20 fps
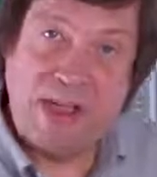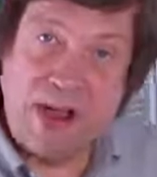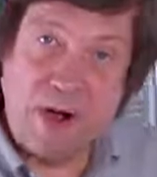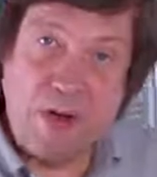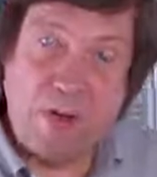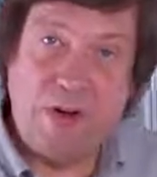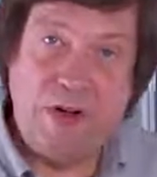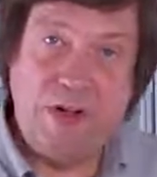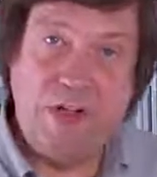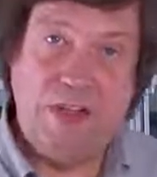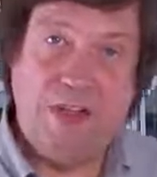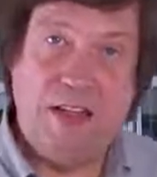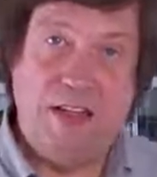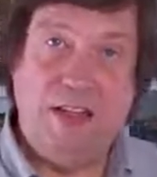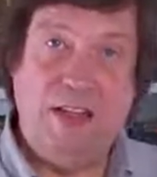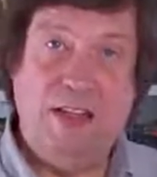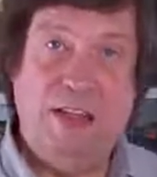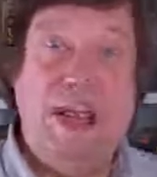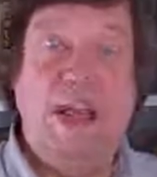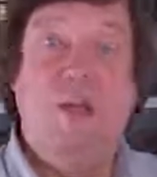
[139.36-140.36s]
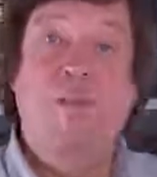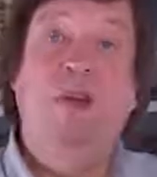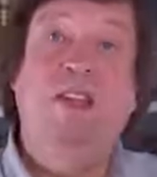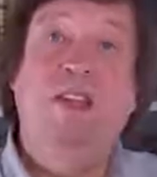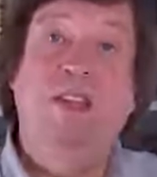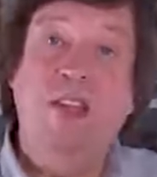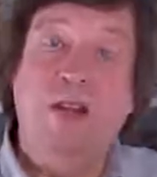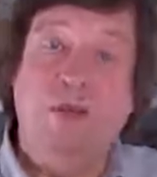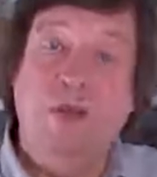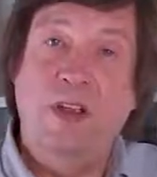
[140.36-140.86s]
hours, and again,
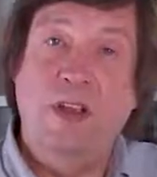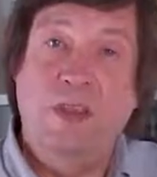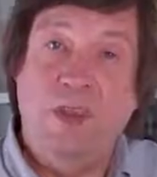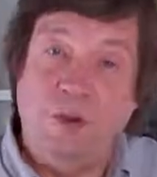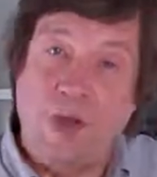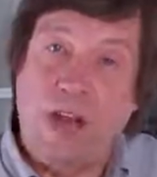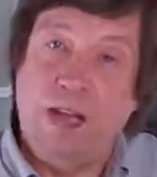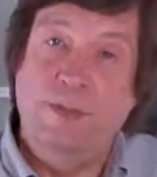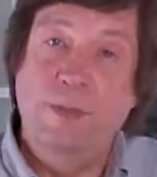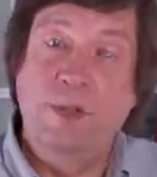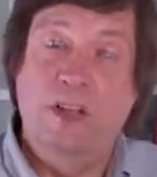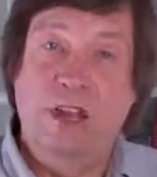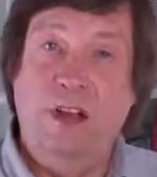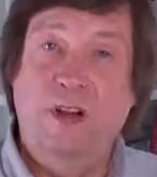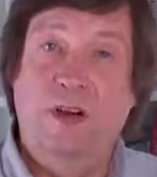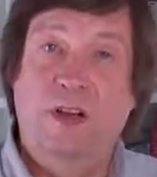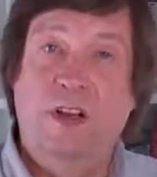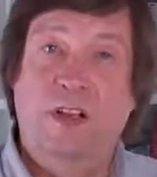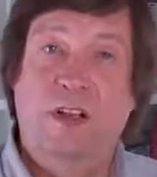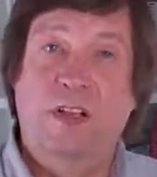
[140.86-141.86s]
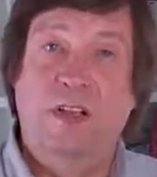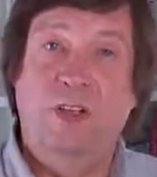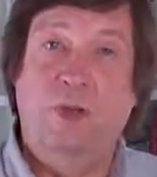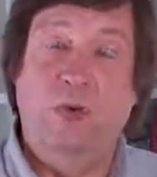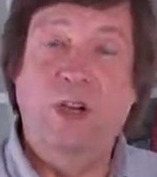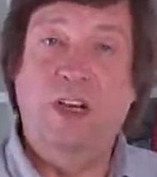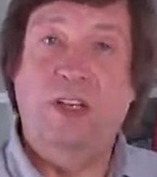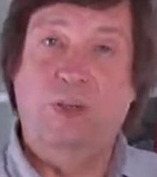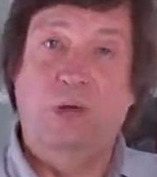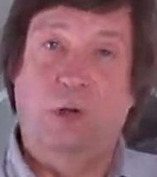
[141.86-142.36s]
direct materials
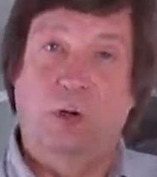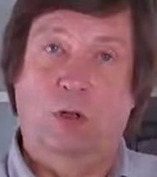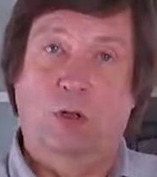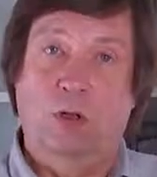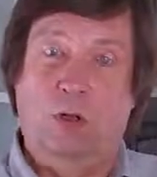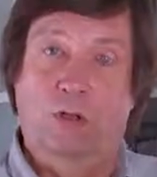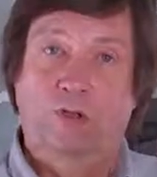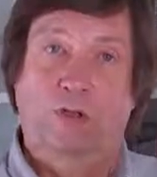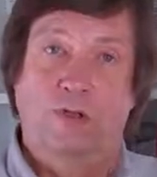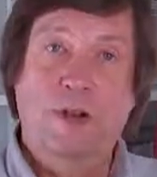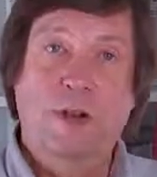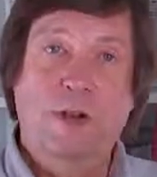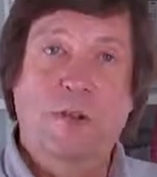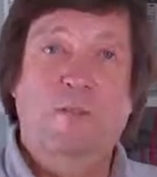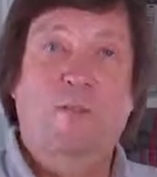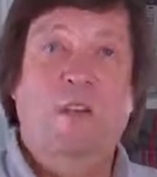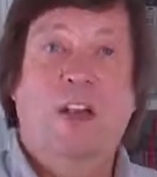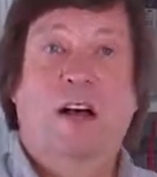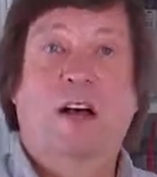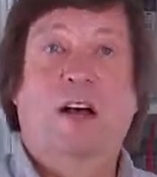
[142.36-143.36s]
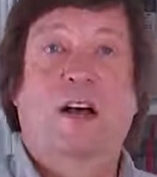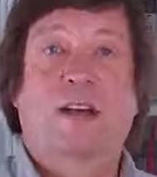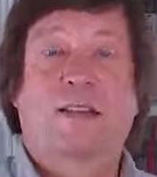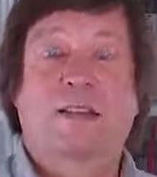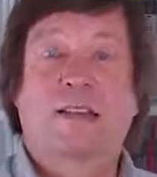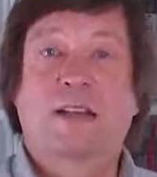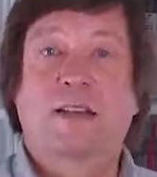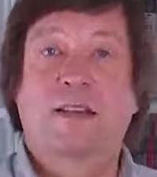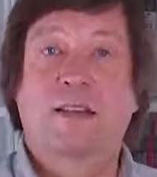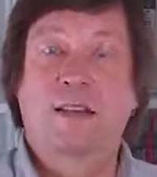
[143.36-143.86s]
we sort of
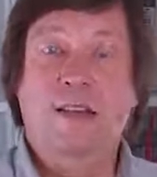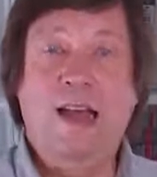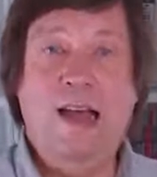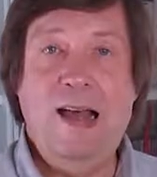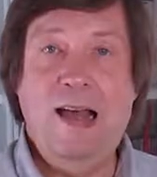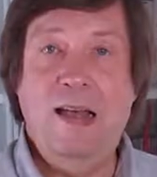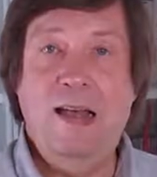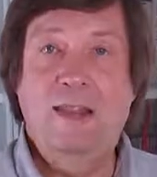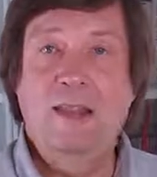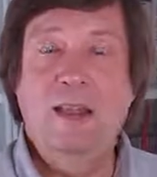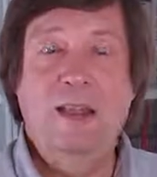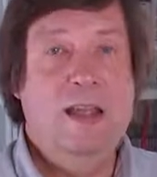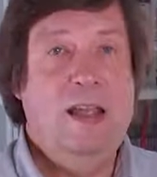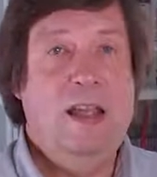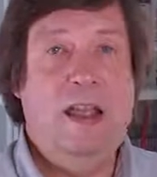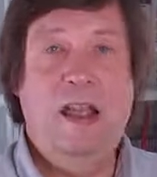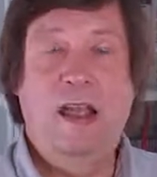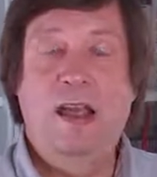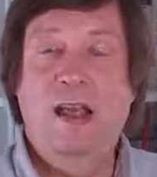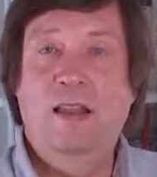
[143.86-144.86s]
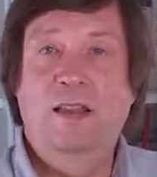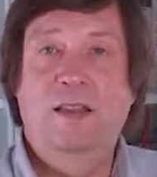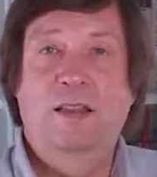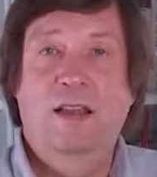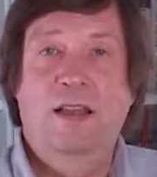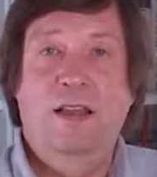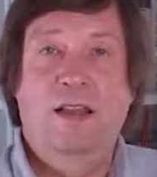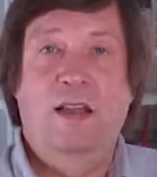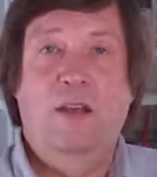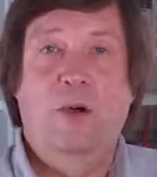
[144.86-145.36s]
set aside, and
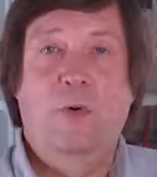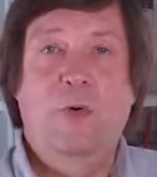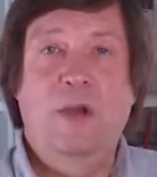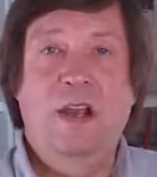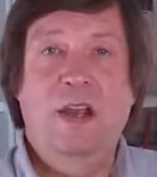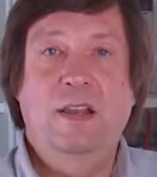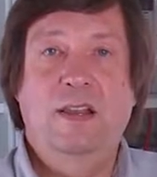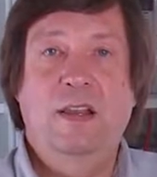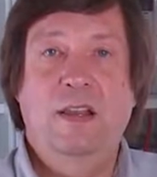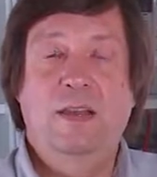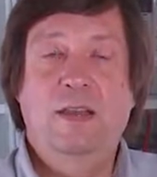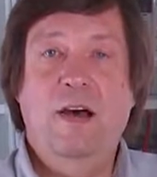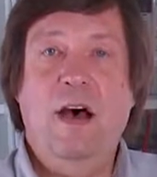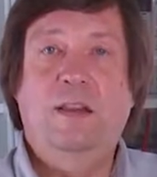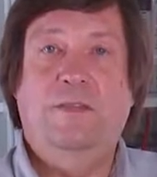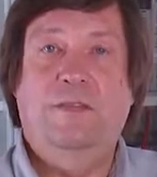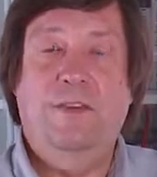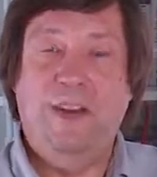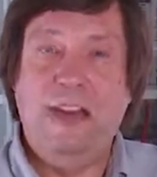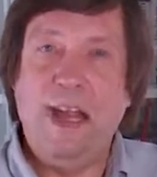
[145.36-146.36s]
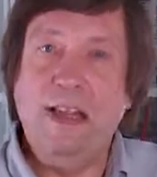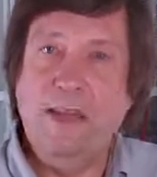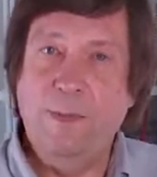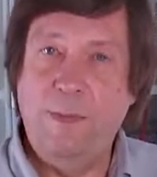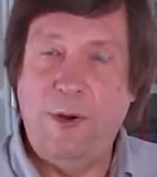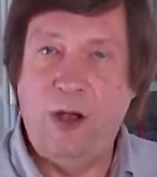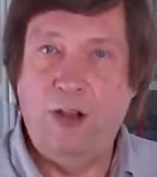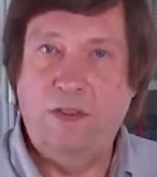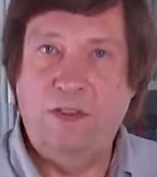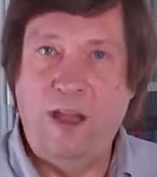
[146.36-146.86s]
we did not forget
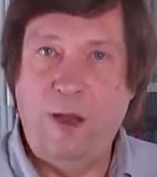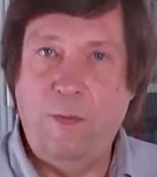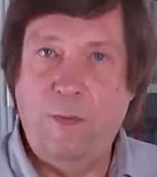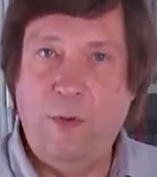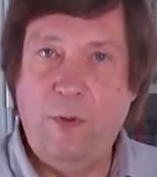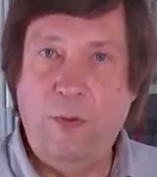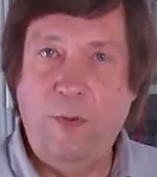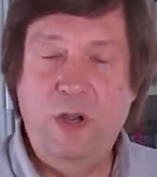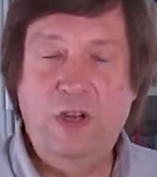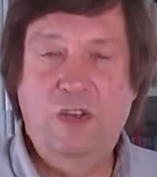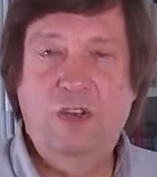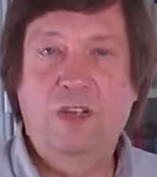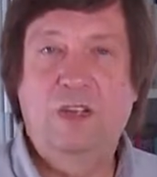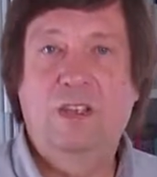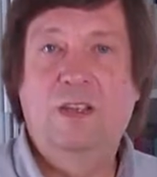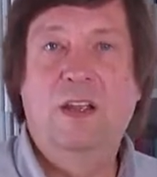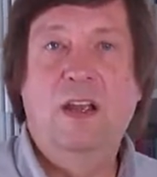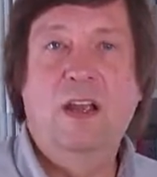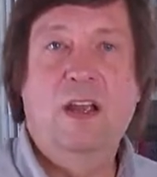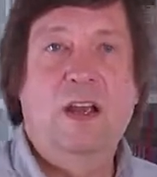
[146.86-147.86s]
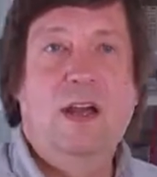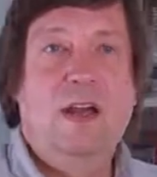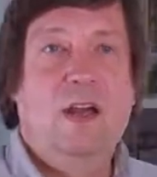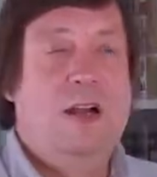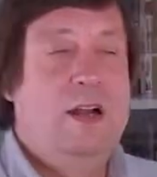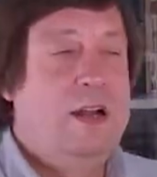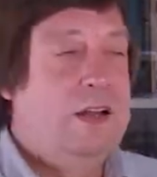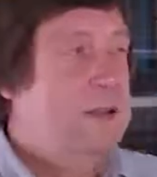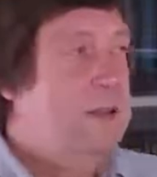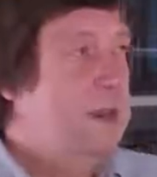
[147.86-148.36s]
about them. We just
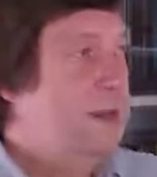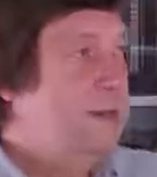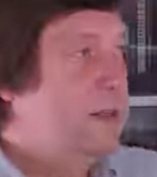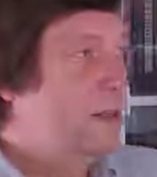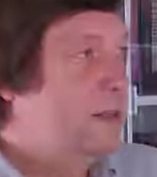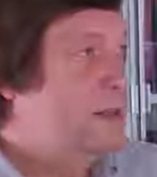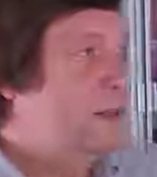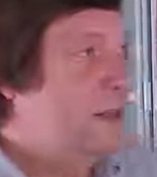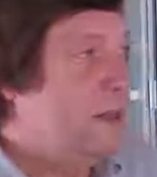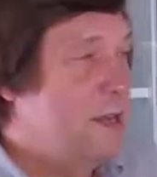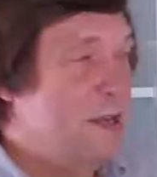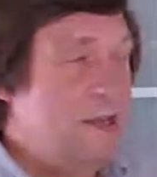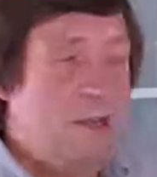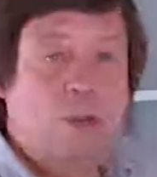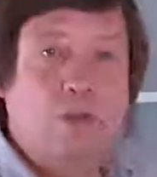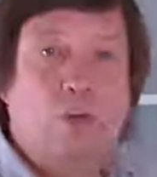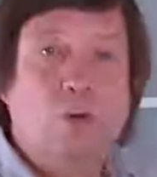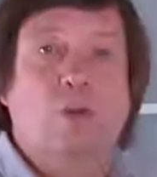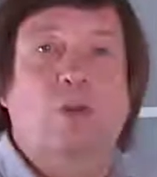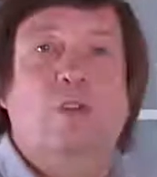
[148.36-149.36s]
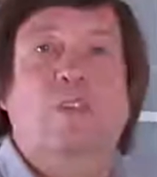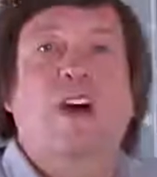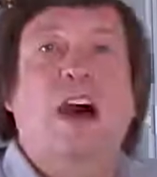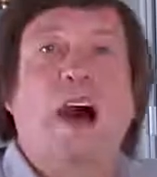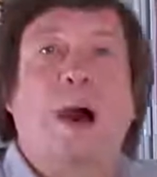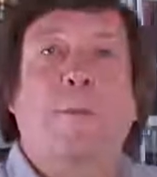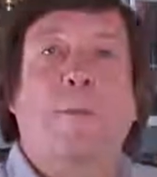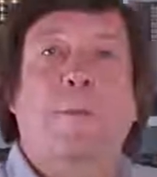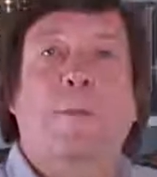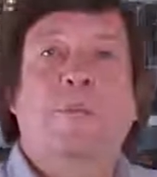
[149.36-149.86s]
didn't include
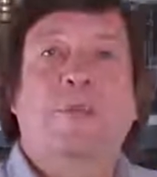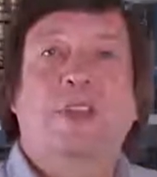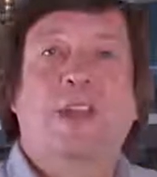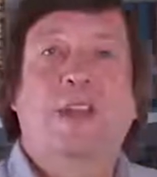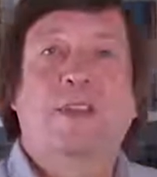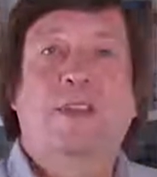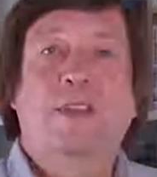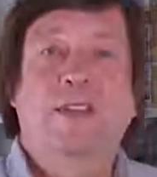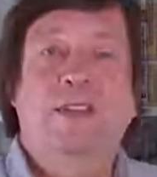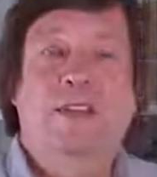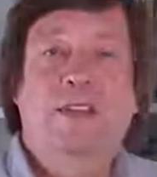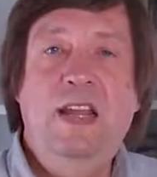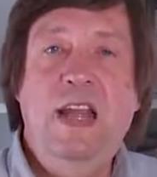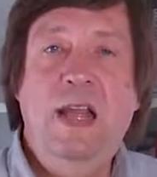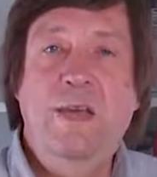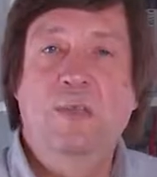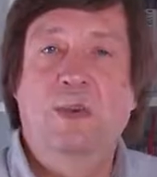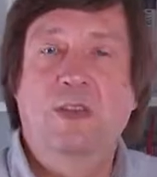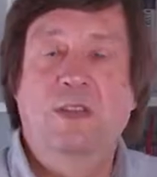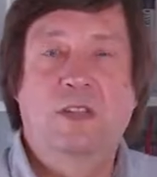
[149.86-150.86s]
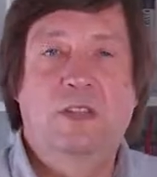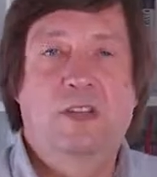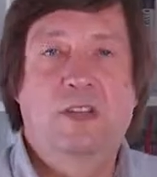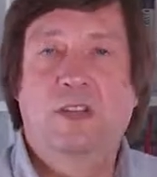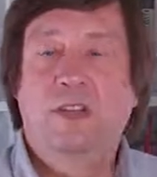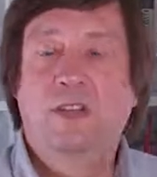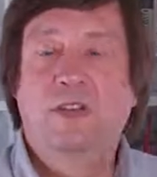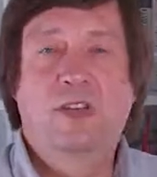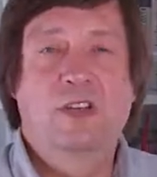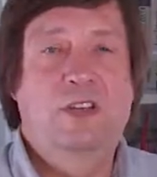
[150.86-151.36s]
them in these tables,
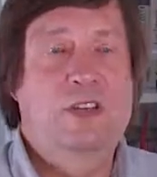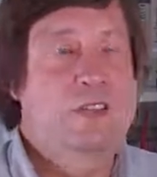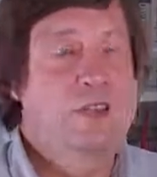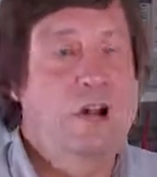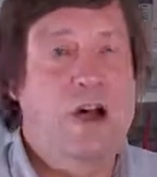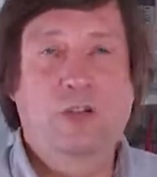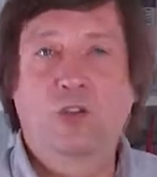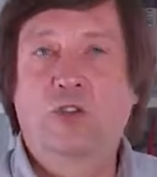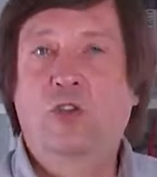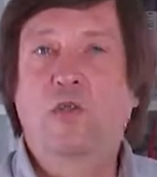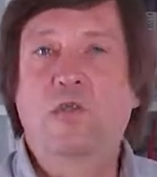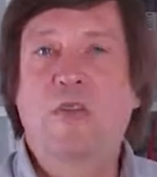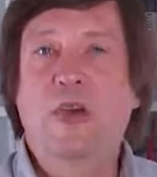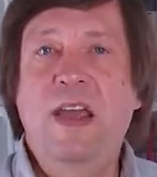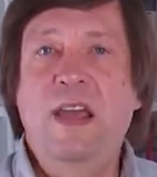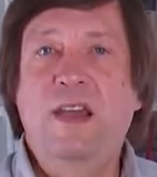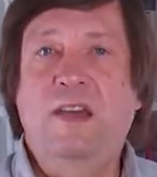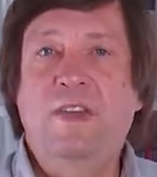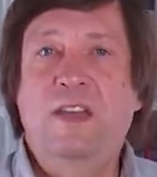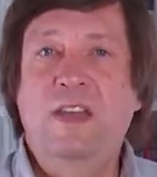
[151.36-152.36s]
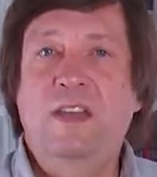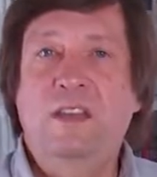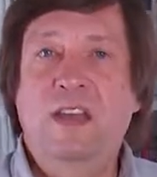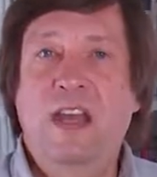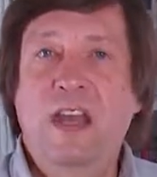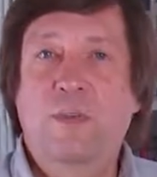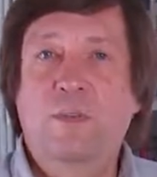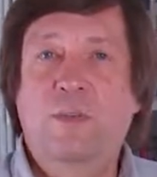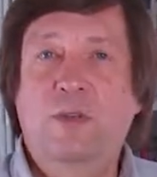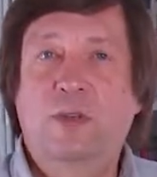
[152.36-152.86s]
just not to make these
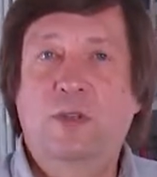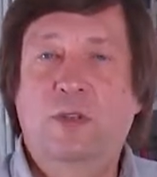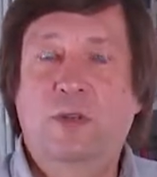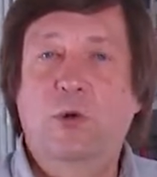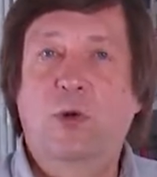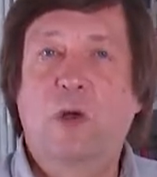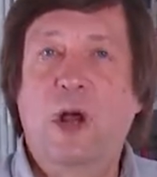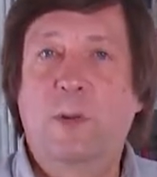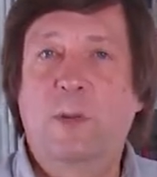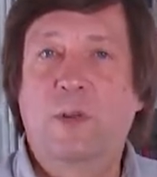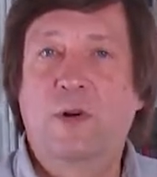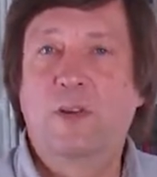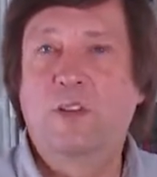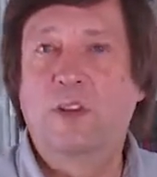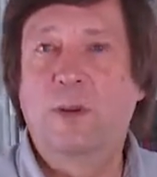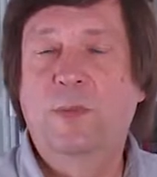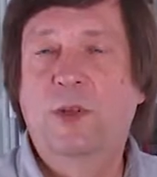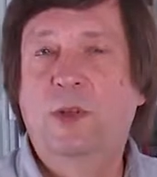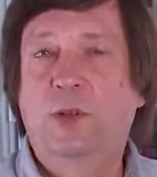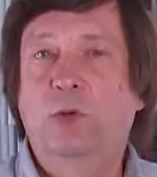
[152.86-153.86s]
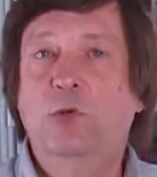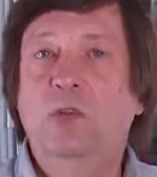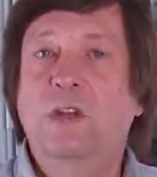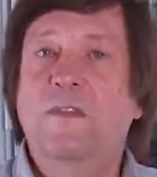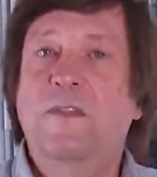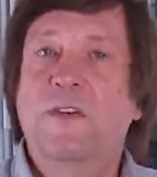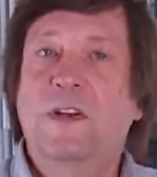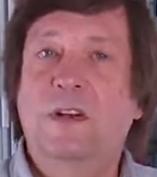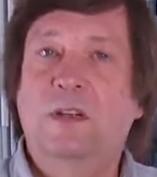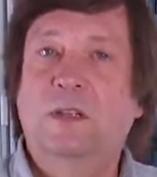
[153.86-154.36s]
tables too cumbersome and too
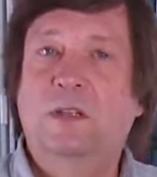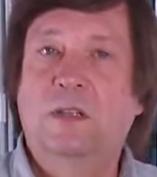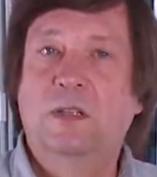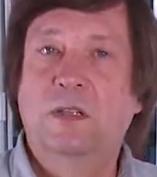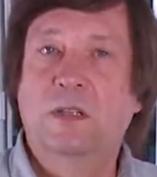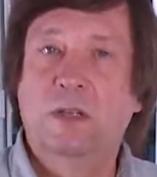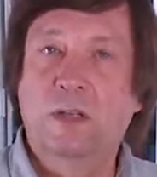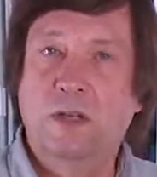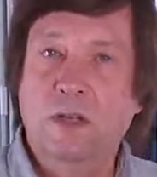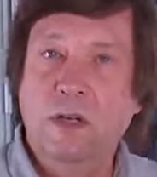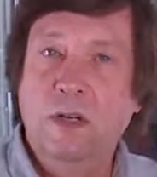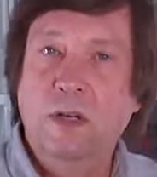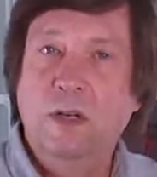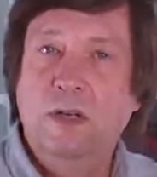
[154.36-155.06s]
difficult to